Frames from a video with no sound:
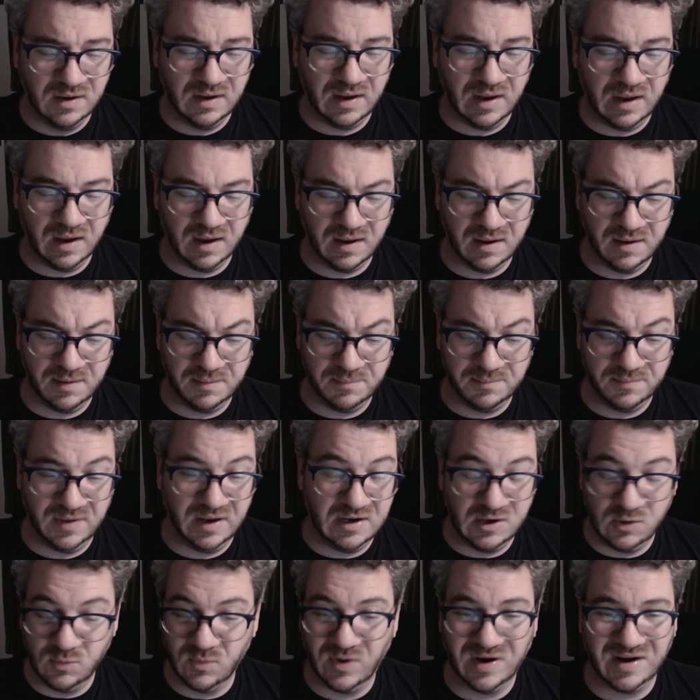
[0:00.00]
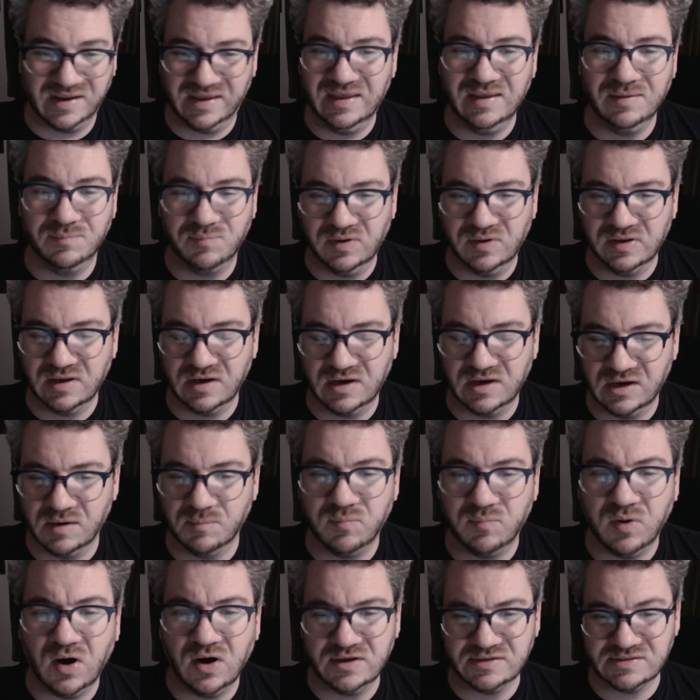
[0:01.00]
And you want to keep it, then you
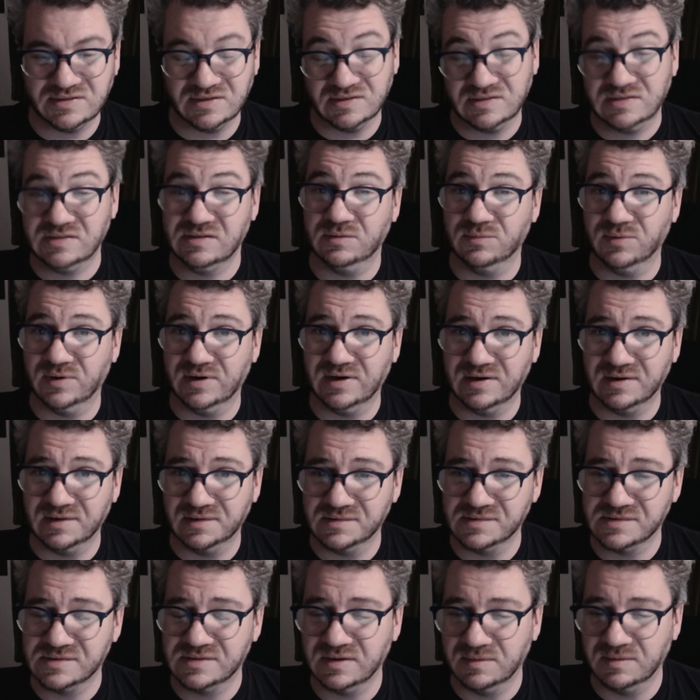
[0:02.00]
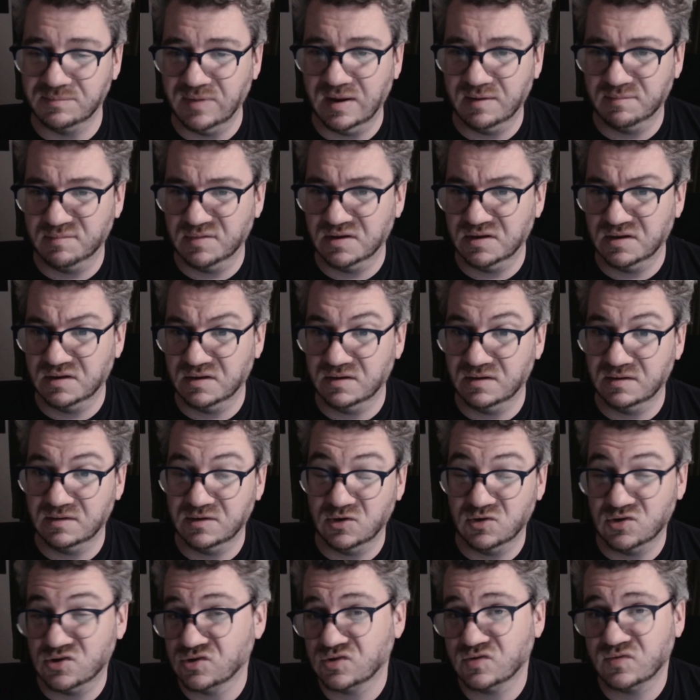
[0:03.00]
can pause it, see what it is, and maybe
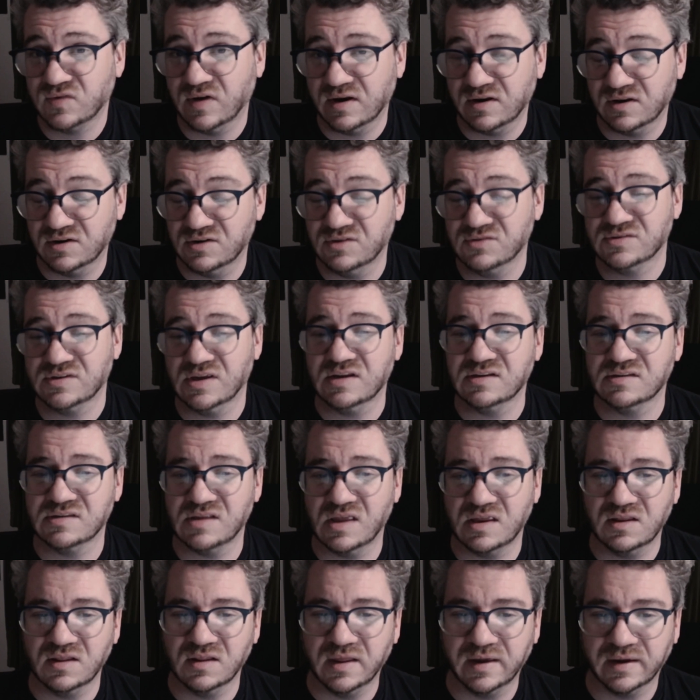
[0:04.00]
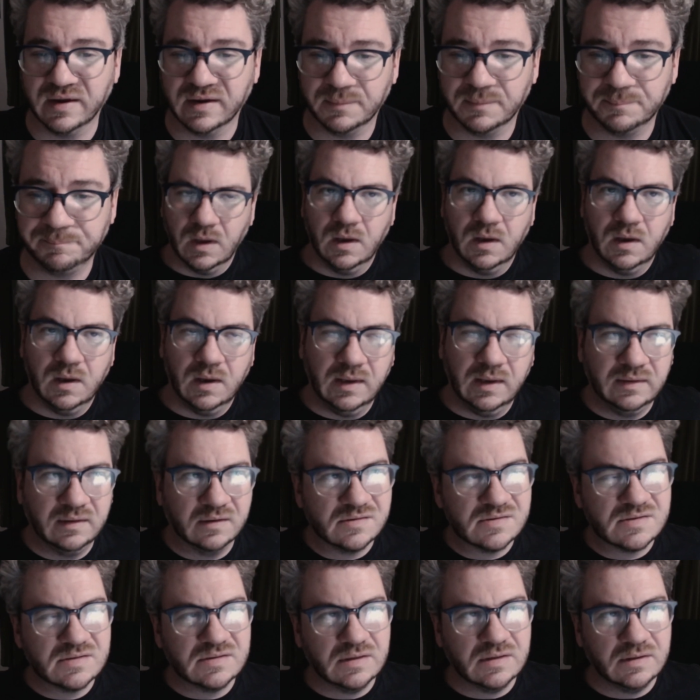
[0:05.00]
you just found a new sens that you like. And
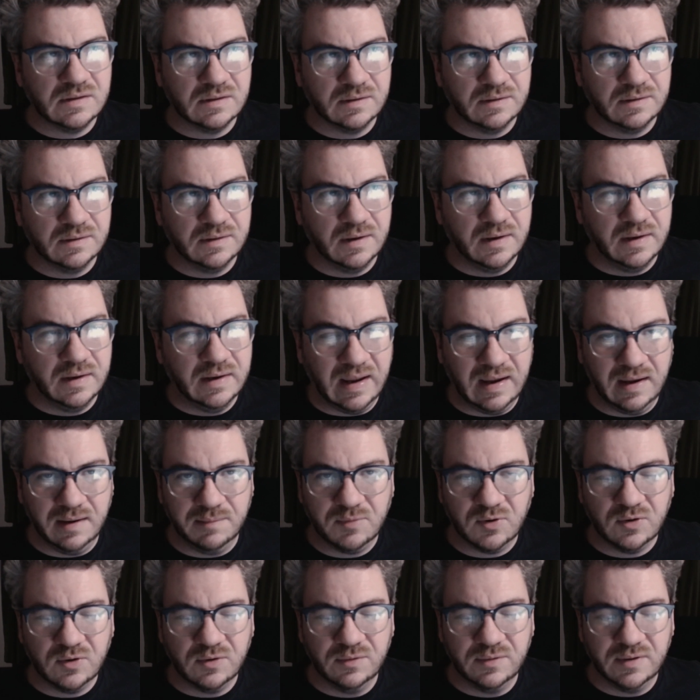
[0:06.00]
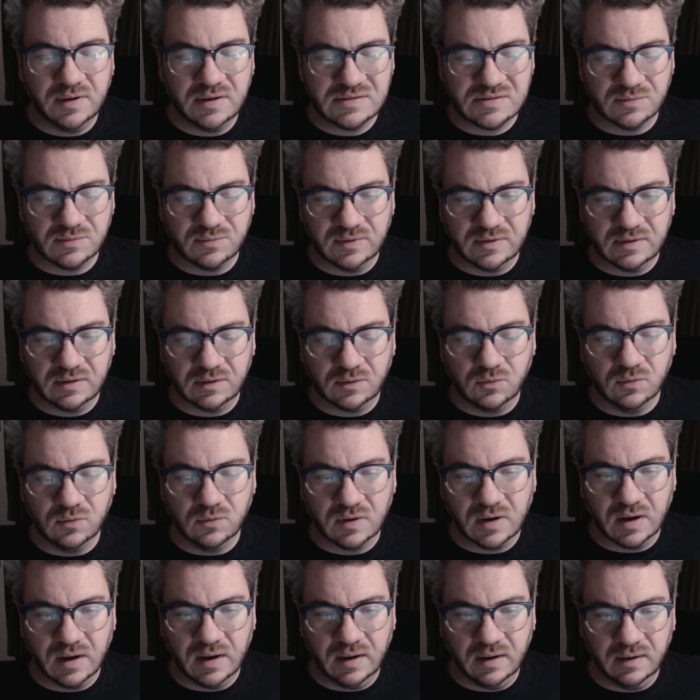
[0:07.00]
there's an aimer who has a really cool
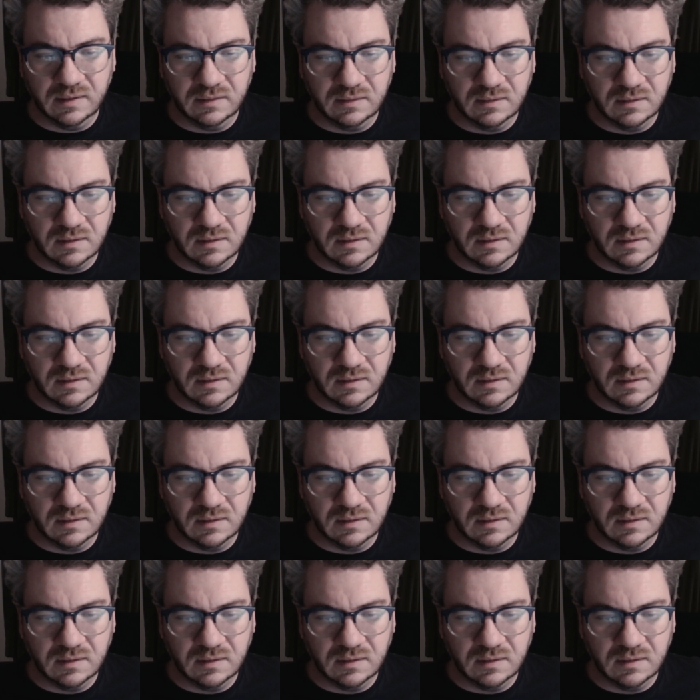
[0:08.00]
guide.